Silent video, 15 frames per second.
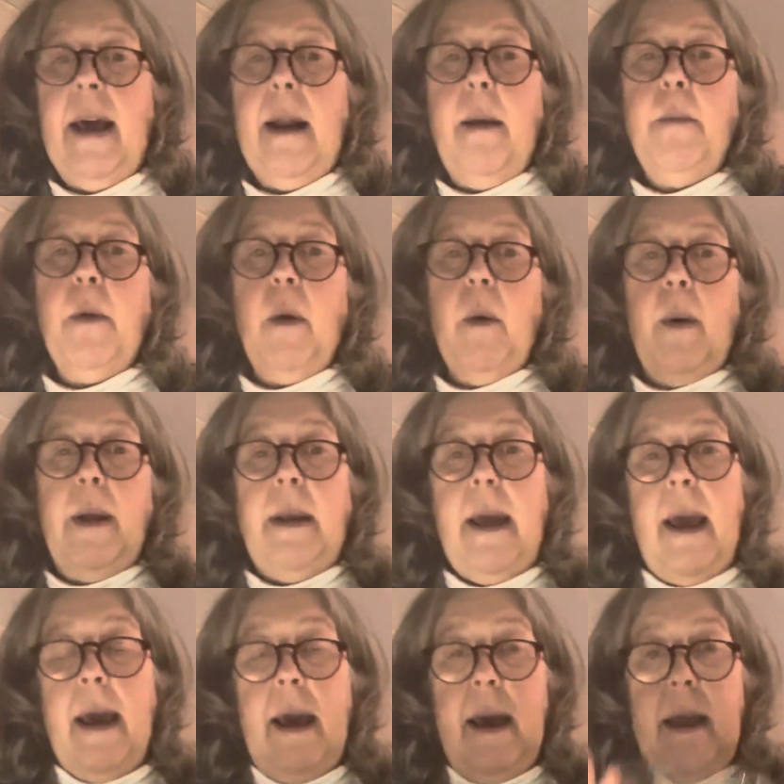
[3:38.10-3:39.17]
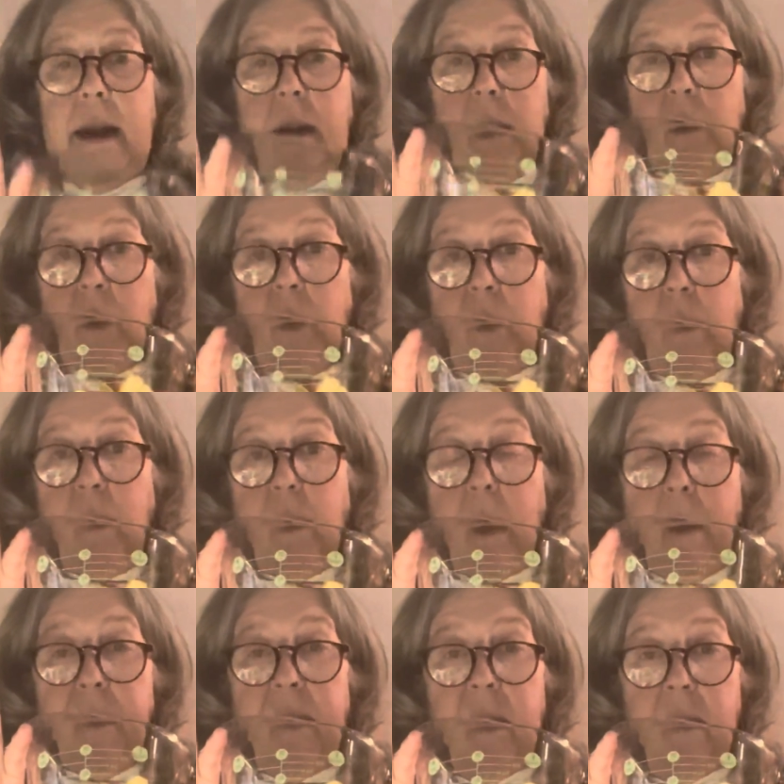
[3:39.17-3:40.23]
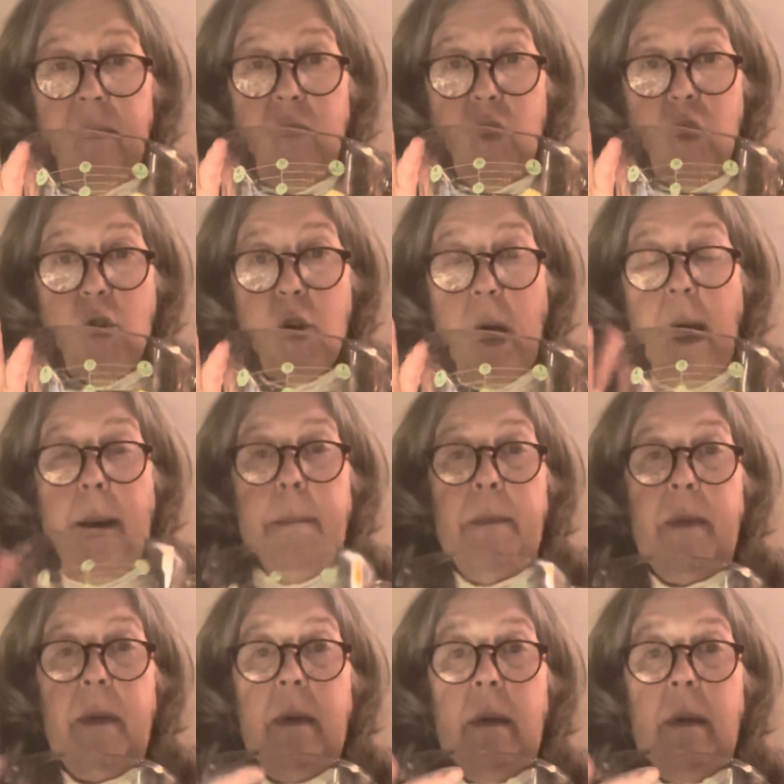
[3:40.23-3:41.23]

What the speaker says: I'm going to add 2 cups of chopped